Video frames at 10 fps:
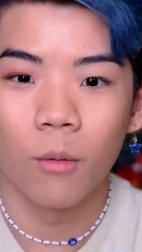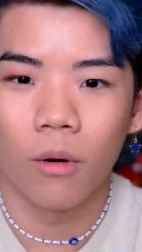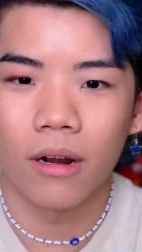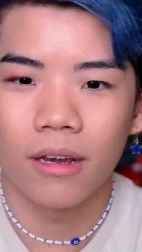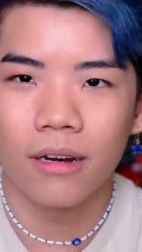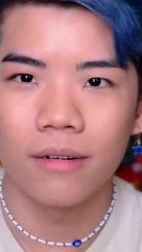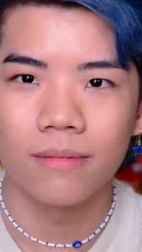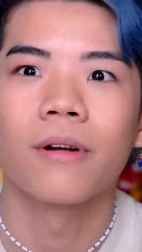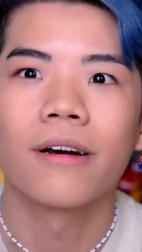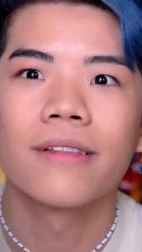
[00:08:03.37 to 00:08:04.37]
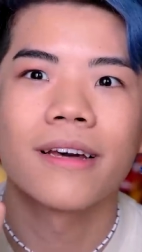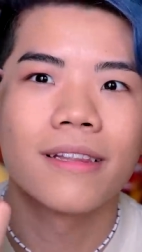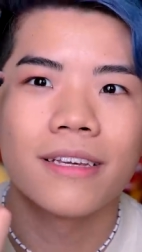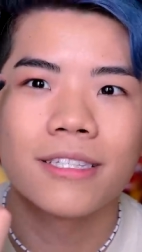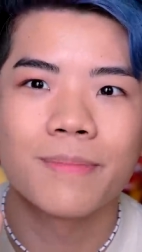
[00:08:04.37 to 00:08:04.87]
Where'd it go? Where'd all that
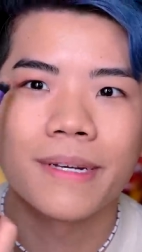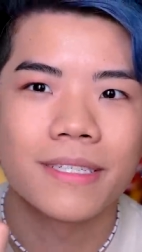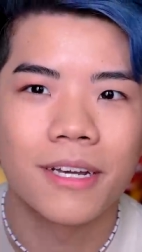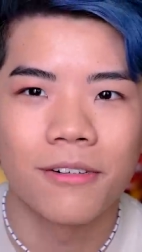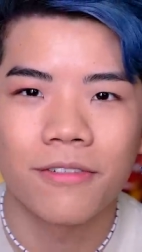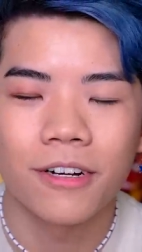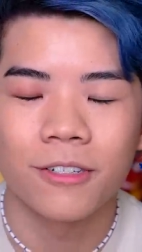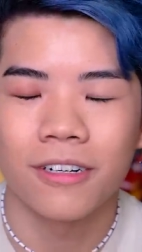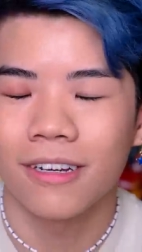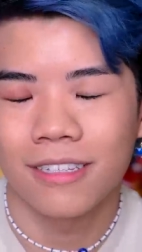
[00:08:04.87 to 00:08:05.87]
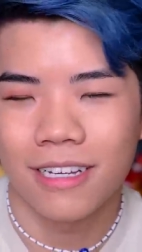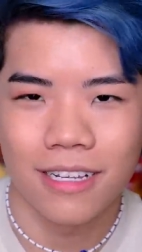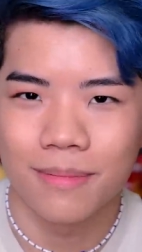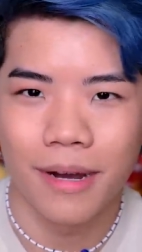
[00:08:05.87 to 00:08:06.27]
lid space go, Frederic? It's cause